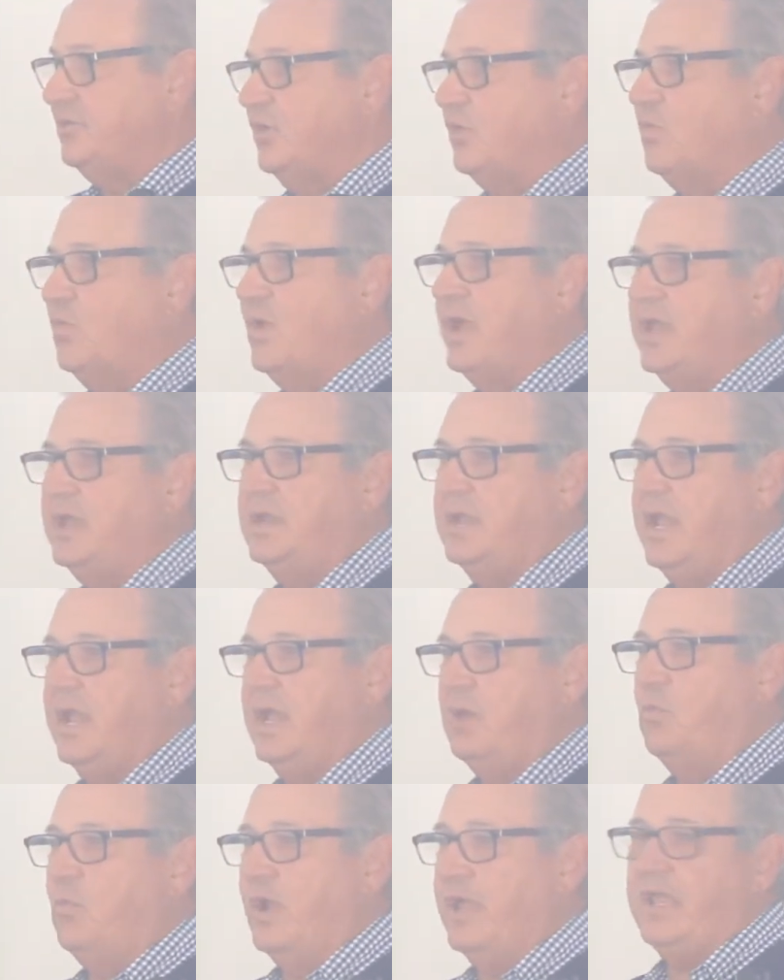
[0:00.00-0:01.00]
their wing.
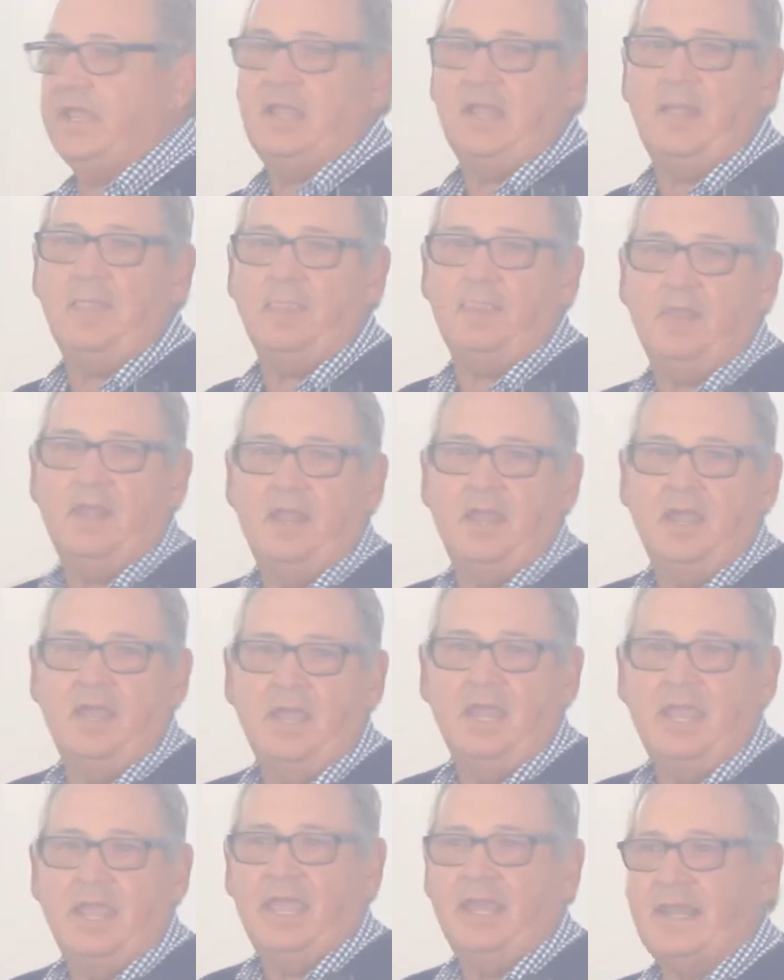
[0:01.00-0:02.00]

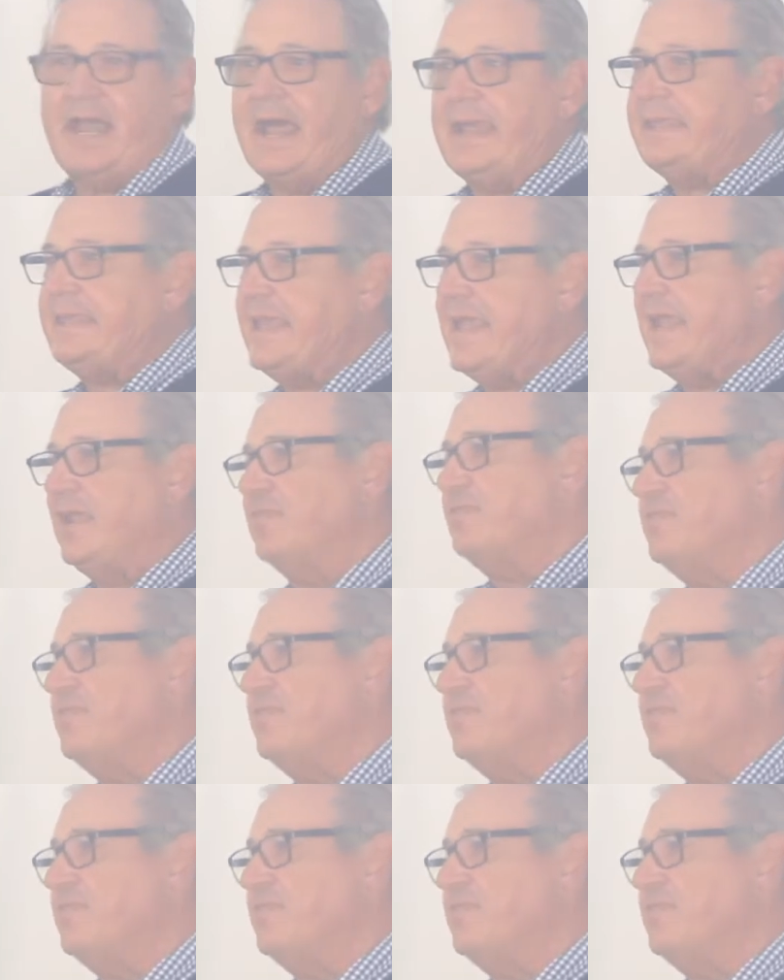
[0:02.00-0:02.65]
And I can't